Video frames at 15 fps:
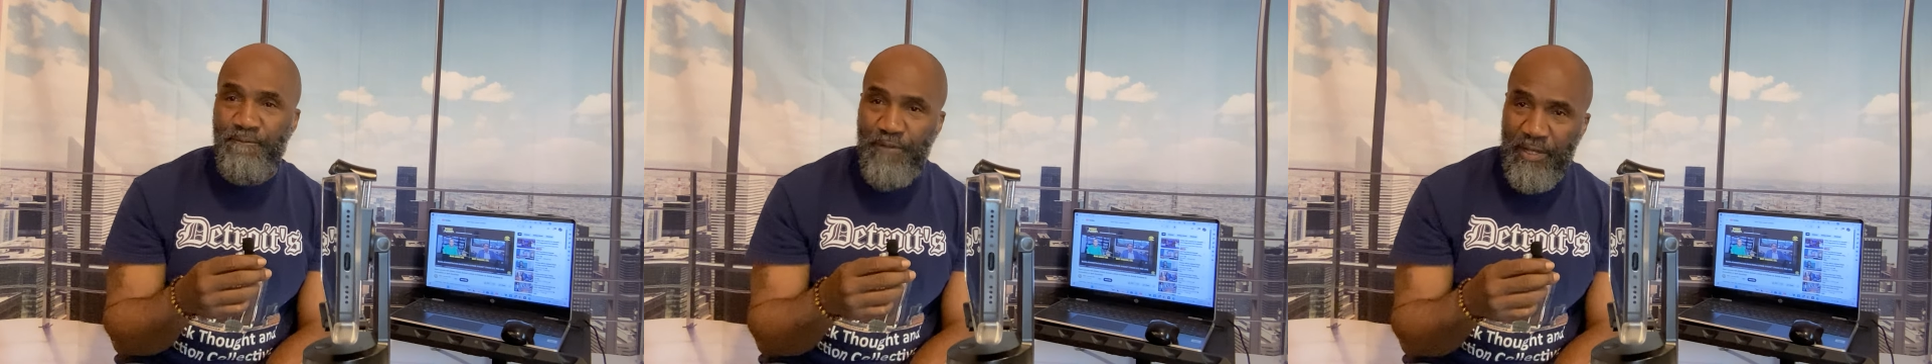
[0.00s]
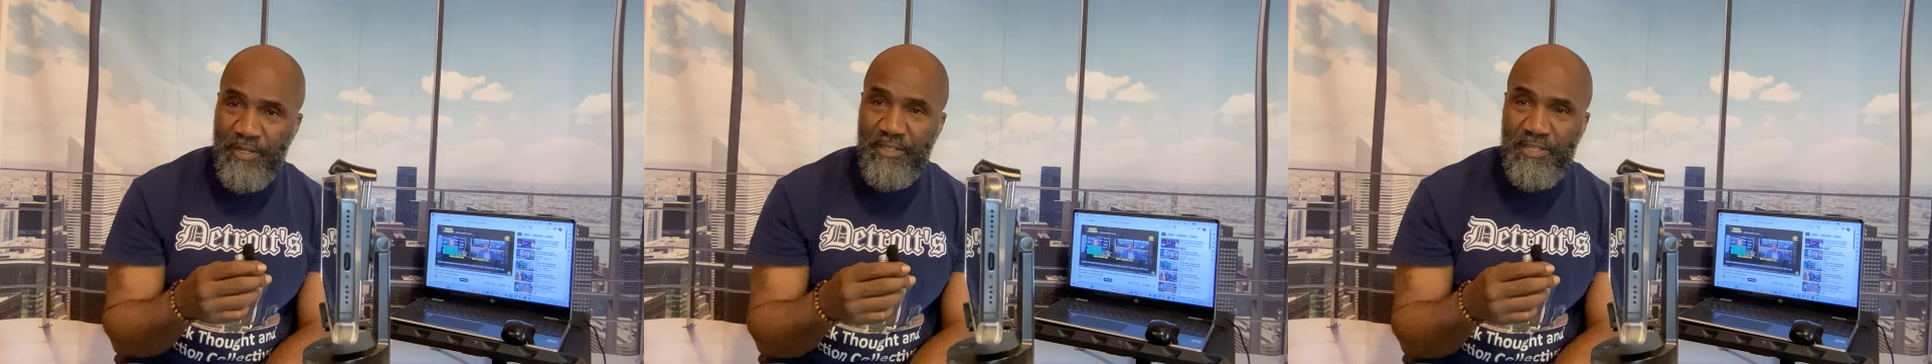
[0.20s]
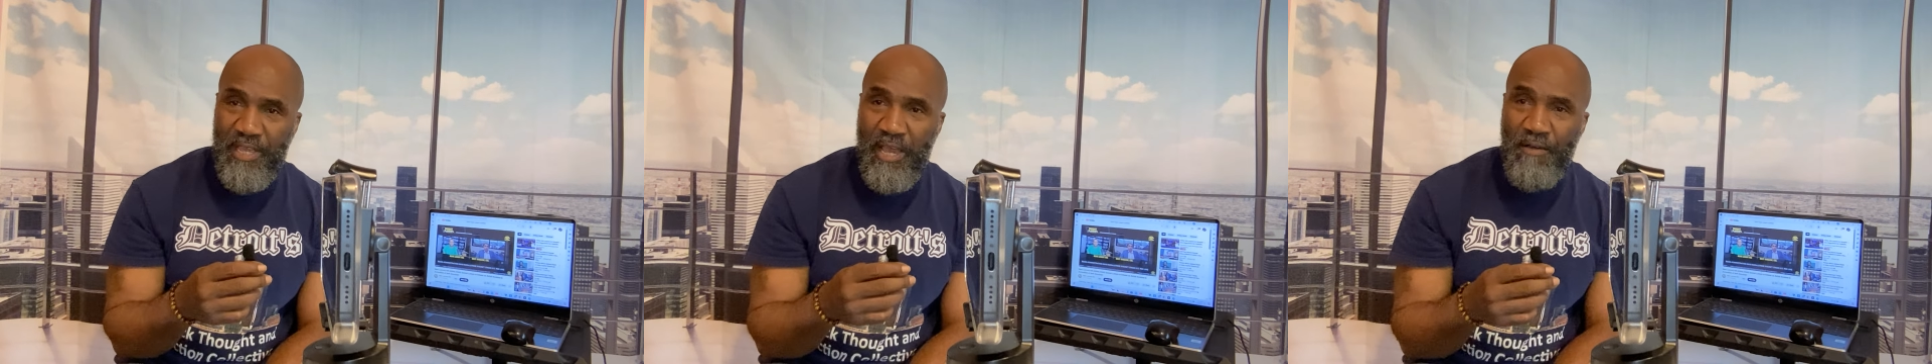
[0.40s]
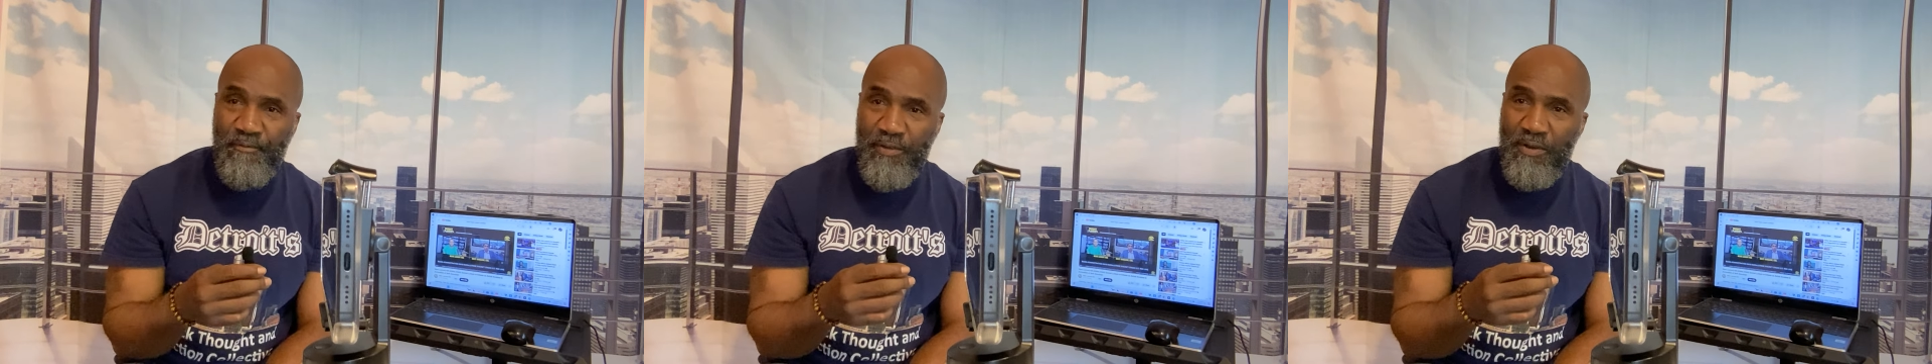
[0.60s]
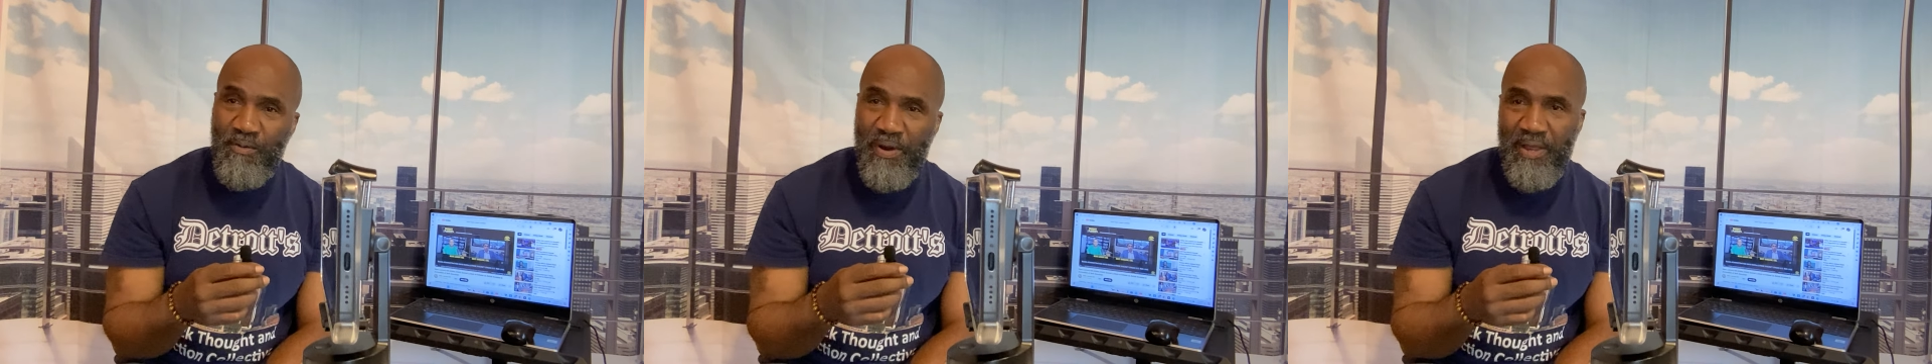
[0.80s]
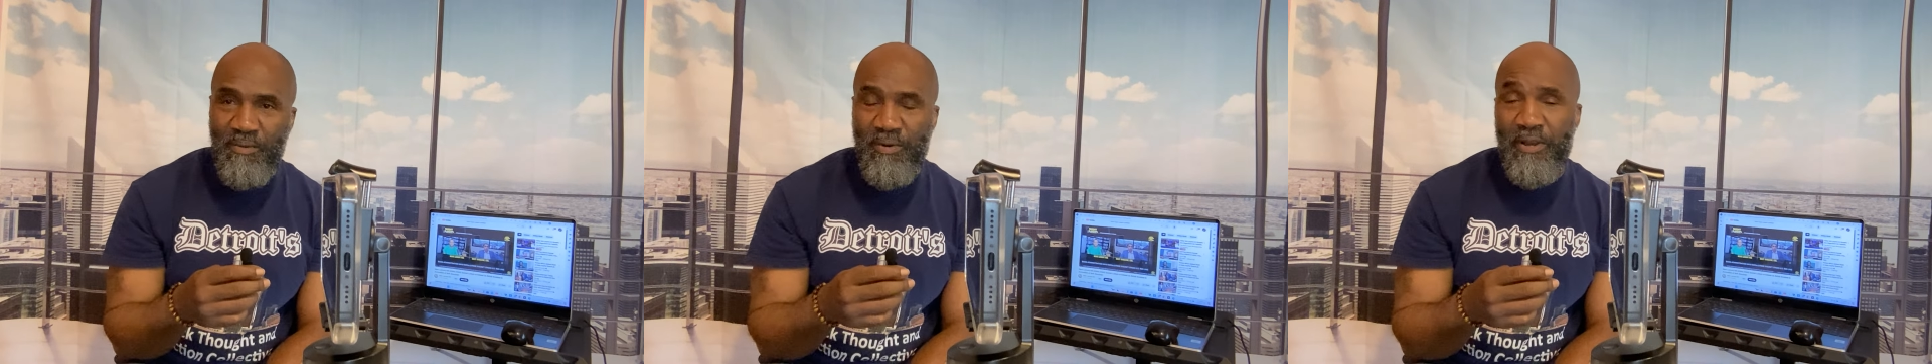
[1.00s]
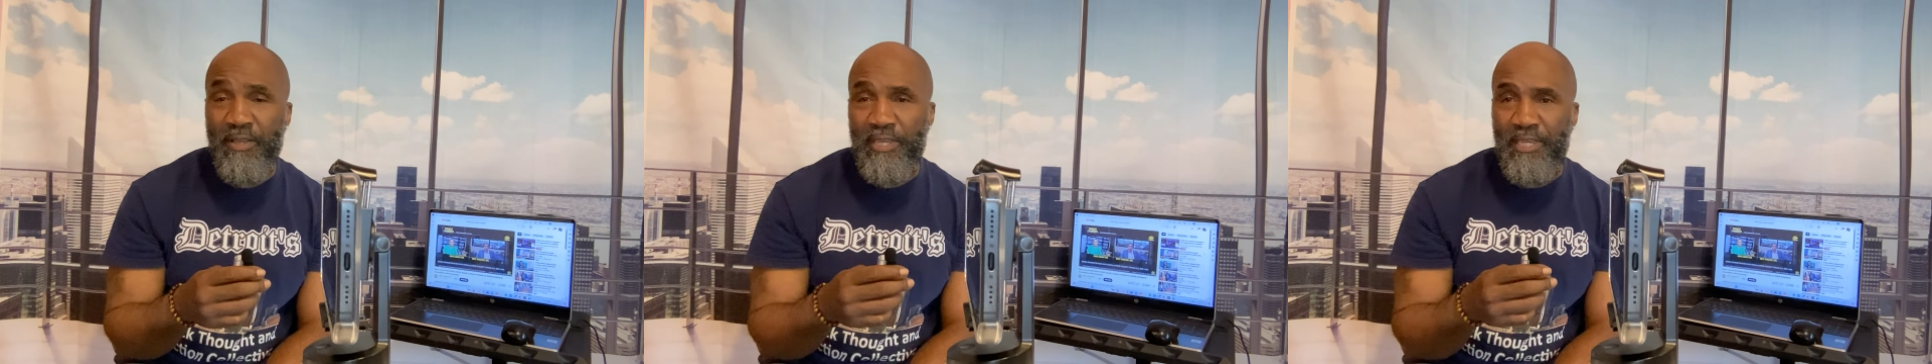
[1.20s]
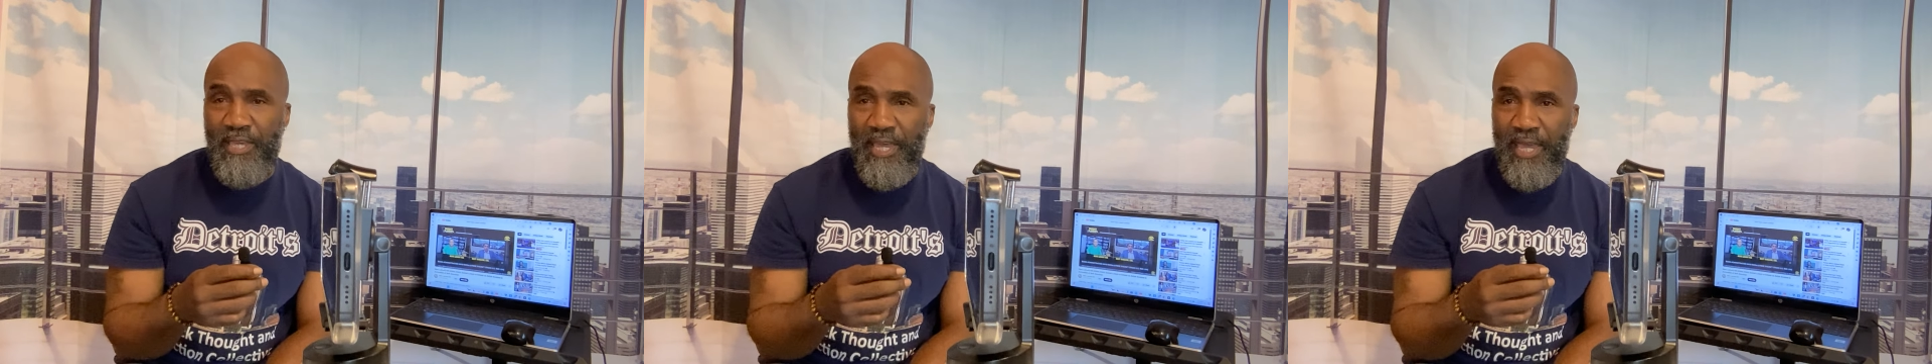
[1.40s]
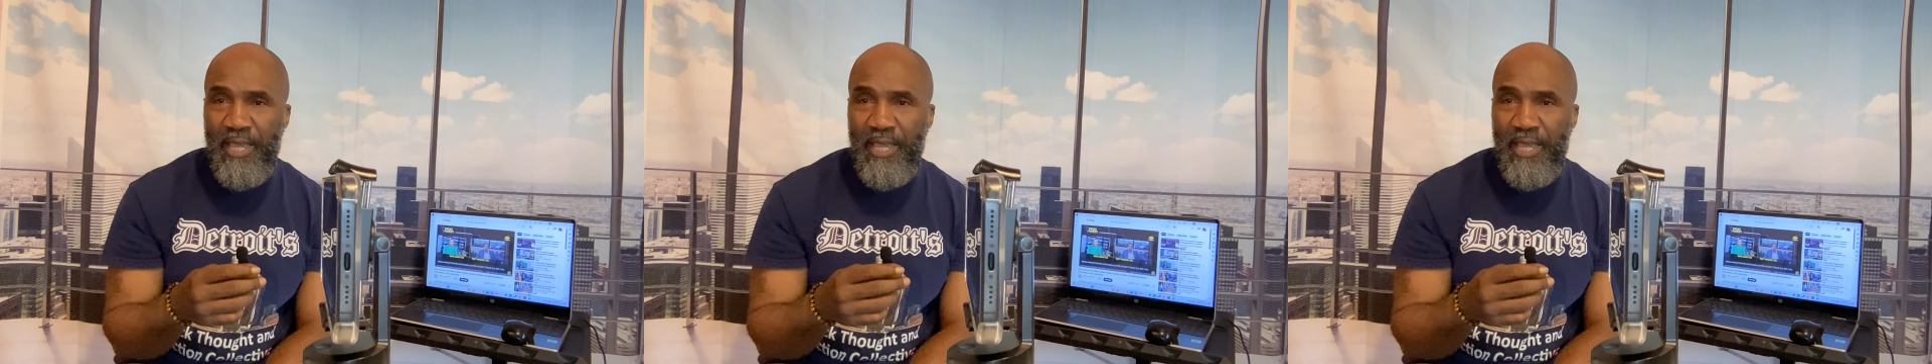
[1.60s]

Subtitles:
Philadelphia, right where he